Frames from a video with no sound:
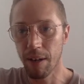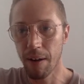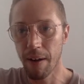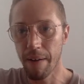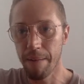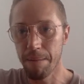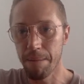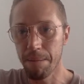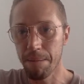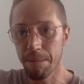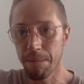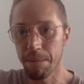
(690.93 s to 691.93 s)

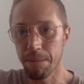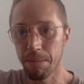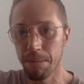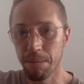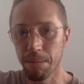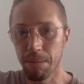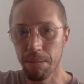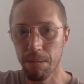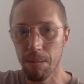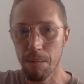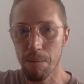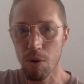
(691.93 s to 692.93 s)
Probably
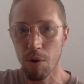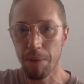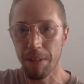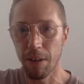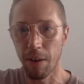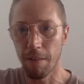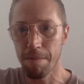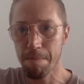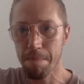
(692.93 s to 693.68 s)
not.